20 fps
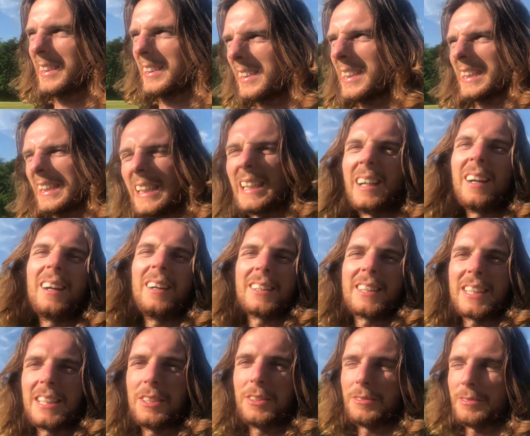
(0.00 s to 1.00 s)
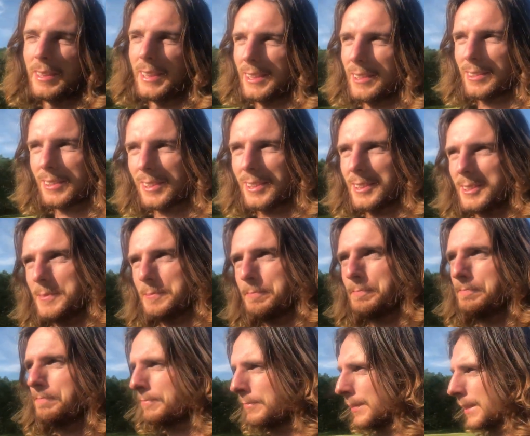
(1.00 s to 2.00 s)
take the art out of it. So,
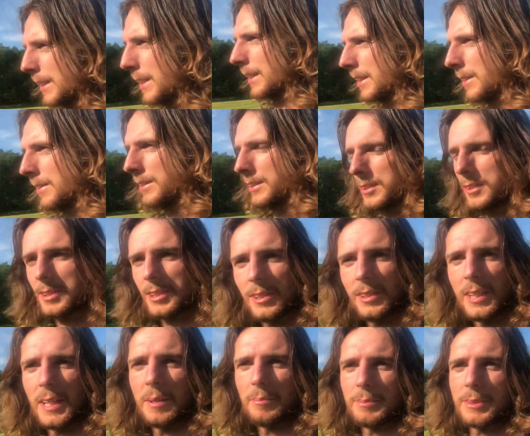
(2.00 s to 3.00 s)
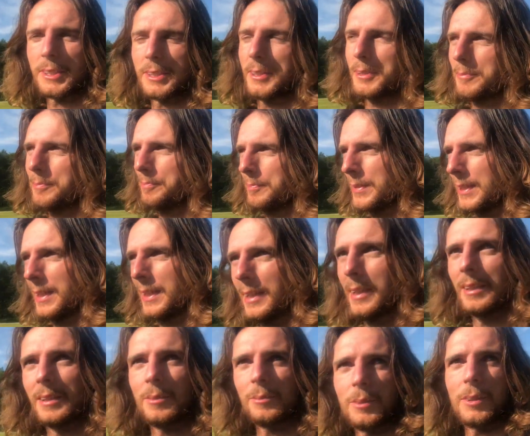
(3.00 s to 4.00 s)
totally up to you
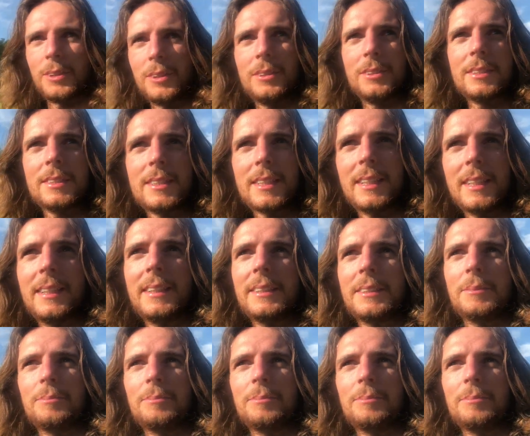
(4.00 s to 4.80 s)
what you decide.